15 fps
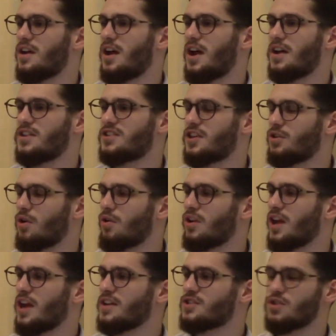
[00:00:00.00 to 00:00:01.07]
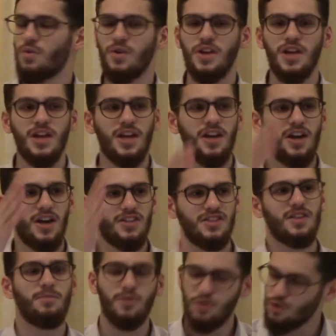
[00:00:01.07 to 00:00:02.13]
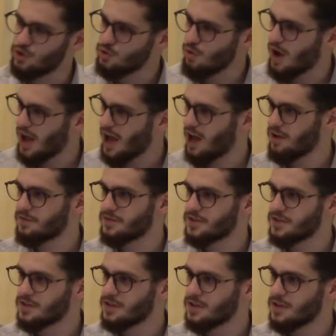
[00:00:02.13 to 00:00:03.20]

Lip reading: And he said, okay, so he cuts him into two halves,